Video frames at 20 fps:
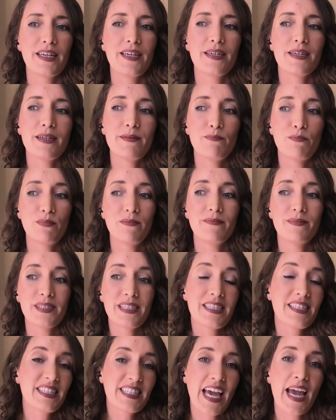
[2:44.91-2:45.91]
and
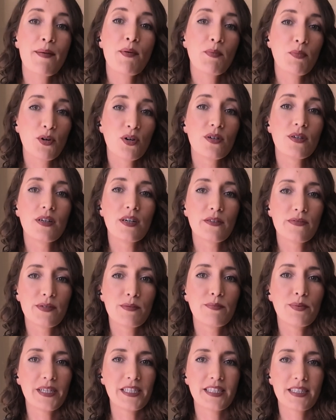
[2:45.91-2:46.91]
is capable of
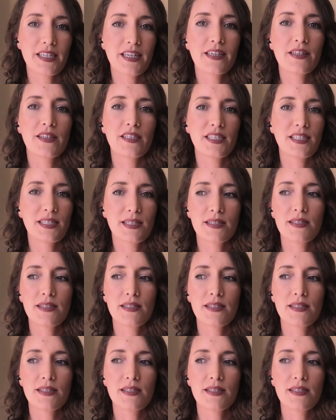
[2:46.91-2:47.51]
embracing this